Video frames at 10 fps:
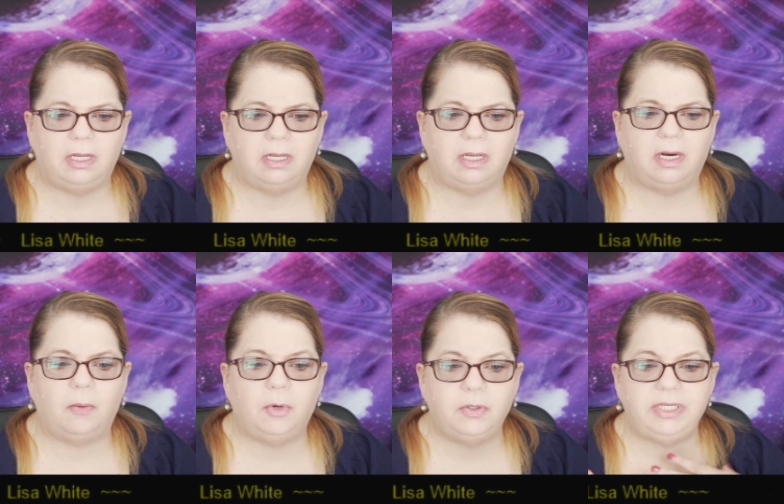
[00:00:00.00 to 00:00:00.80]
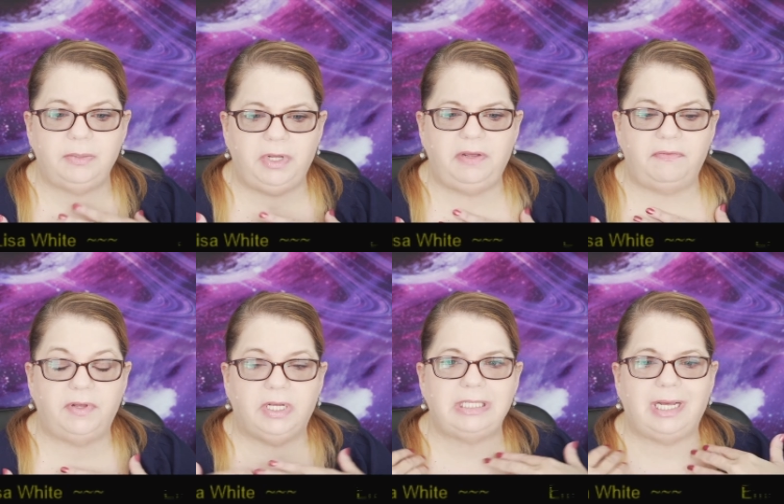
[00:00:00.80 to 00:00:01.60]
it almost to me
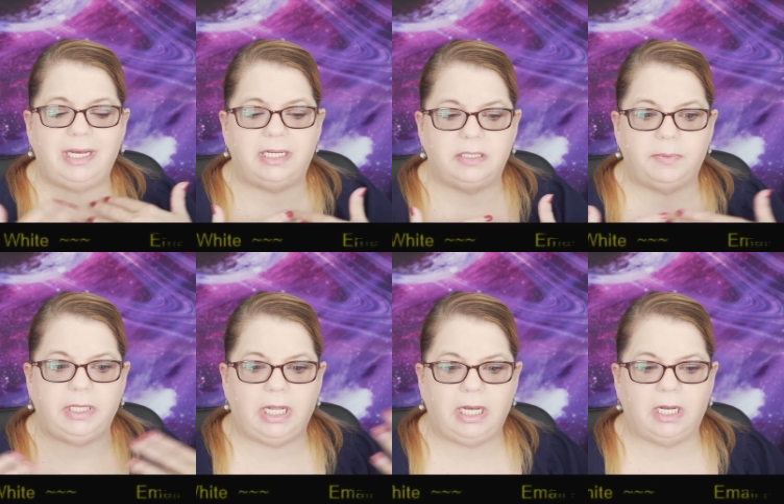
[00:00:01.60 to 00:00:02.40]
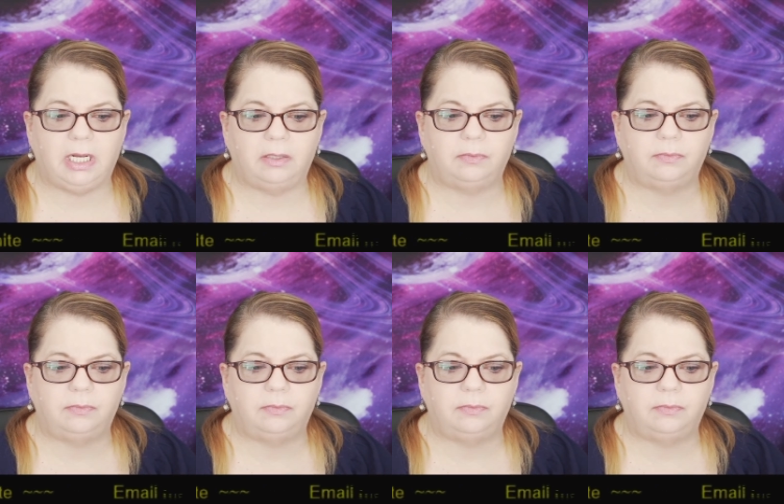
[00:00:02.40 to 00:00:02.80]
feels like it's been like a